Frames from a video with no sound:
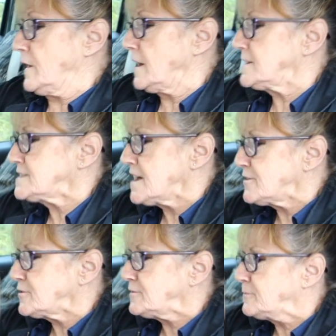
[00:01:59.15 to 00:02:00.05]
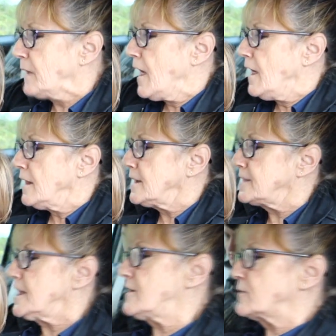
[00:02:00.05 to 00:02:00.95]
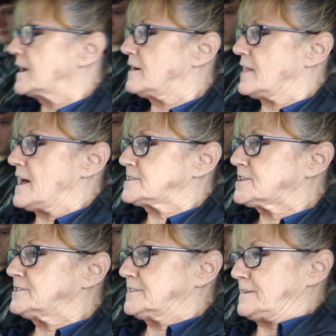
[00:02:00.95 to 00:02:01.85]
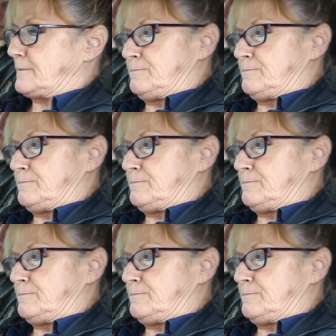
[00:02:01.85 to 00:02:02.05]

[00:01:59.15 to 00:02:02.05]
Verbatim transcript: well, let's not. There we go. That's good.